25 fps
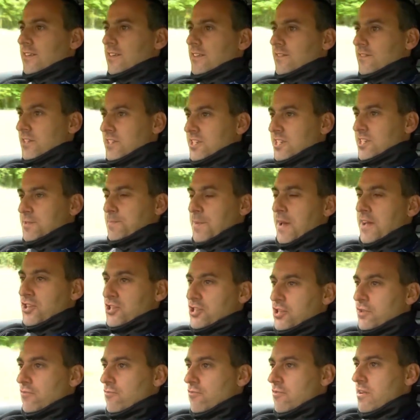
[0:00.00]
The
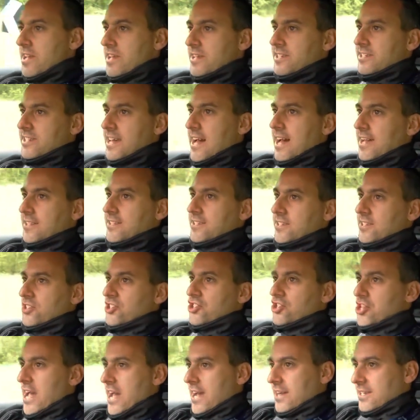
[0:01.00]
suspension resets,
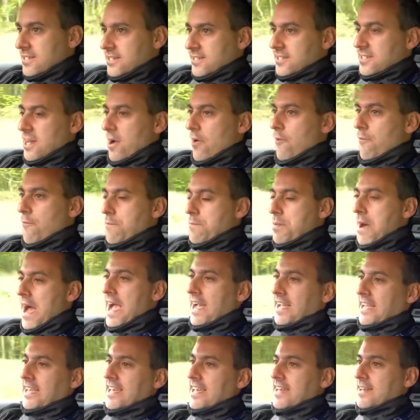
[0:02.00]
checks itself
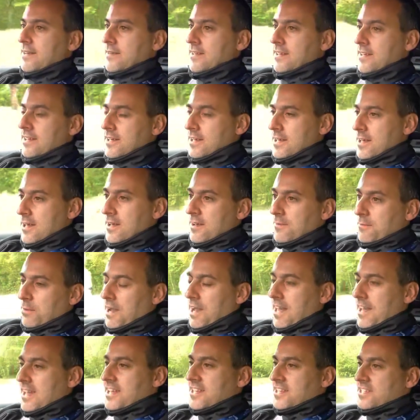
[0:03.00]
back in
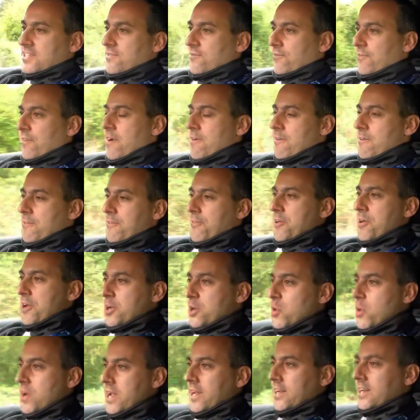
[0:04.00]
place very, very
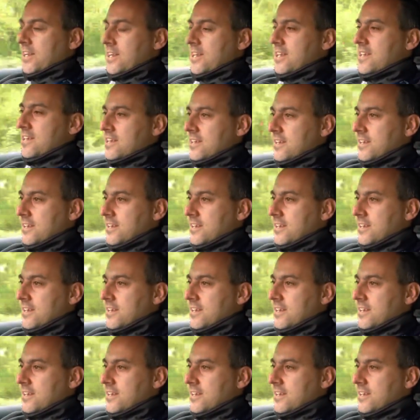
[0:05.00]
quickly.